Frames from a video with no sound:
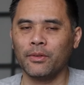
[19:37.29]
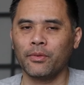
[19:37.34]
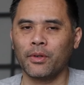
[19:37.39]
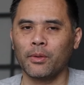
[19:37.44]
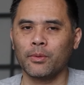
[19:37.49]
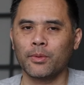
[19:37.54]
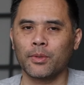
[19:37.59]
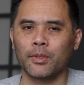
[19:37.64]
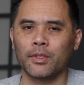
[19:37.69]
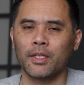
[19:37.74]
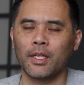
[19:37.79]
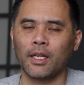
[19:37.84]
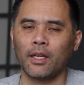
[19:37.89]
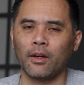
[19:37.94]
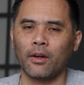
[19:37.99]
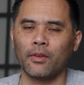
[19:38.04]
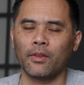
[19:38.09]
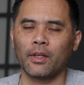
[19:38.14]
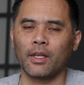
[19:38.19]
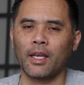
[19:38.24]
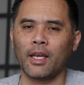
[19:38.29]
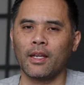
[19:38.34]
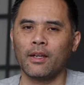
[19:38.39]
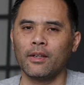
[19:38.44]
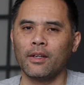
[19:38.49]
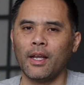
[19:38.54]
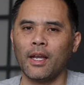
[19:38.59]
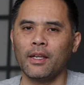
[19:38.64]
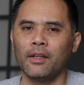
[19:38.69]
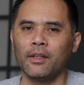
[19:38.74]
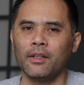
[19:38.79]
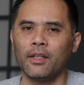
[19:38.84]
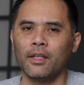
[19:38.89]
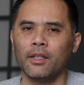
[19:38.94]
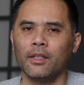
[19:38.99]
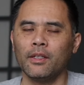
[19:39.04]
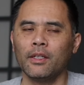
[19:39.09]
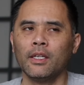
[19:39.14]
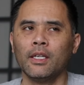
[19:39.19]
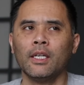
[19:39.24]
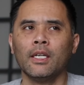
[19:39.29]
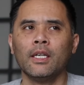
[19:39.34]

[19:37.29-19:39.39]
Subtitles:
frames per second on the Canon 80D,